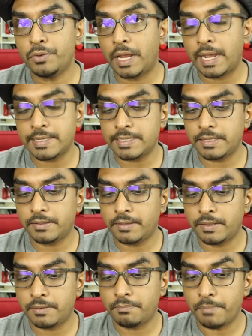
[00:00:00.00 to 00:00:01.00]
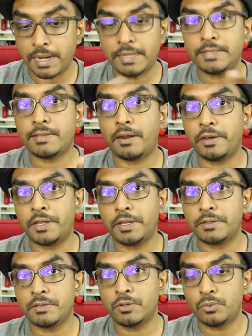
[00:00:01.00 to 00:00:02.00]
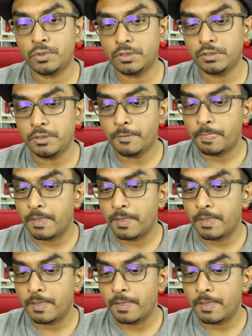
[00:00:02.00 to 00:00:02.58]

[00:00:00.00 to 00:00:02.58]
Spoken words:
Like I said, many starter kits in the world,